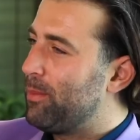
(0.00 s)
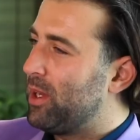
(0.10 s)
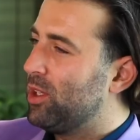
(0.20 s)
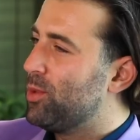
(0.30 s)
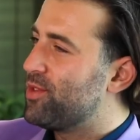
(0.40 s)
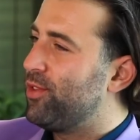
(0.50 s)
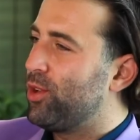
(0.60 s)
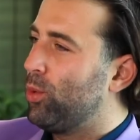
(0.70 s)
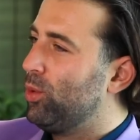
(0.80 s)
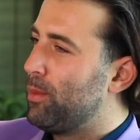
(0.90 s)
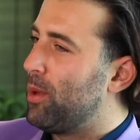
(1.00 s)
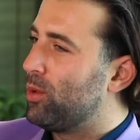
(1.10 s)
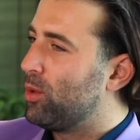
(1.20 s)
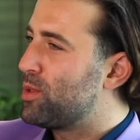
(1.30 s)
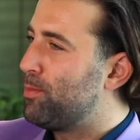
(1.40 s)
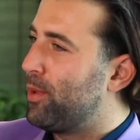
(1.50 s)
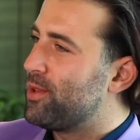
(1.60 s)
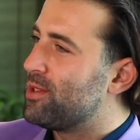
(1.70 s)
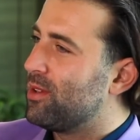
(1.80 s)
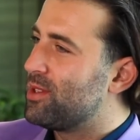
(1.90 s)
Michael was very cool about those
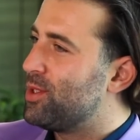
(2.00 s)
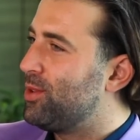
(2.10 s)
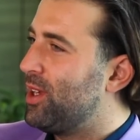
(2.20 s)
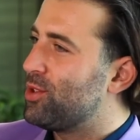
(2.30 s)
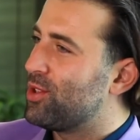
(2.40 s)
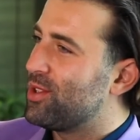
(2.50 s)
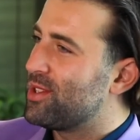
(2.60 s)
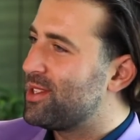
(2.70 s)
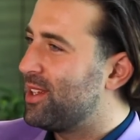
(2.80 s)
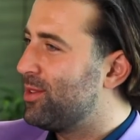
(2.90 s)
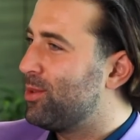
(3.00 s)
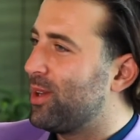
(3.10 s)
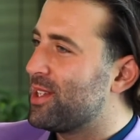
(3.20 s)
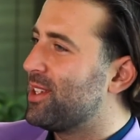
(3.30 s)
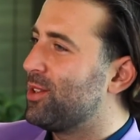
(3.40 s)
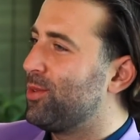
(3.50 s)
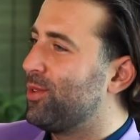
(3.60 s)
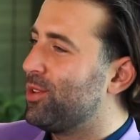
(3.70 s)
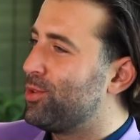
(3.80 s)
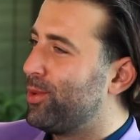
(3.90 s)
personal situations that you guys had
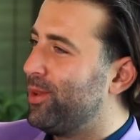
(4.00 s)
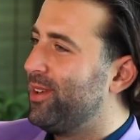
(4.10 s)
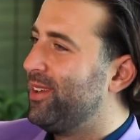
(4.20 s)
during the tour.